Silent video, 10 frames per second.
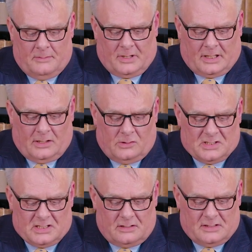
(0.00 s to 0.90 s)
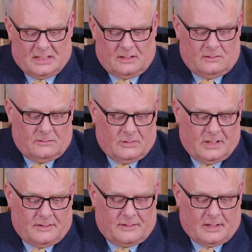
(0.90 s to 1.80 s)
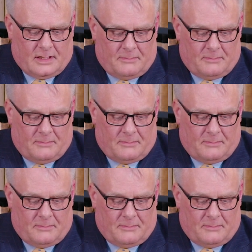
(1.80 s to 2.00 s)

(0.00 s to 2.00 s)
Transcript: but I also deal with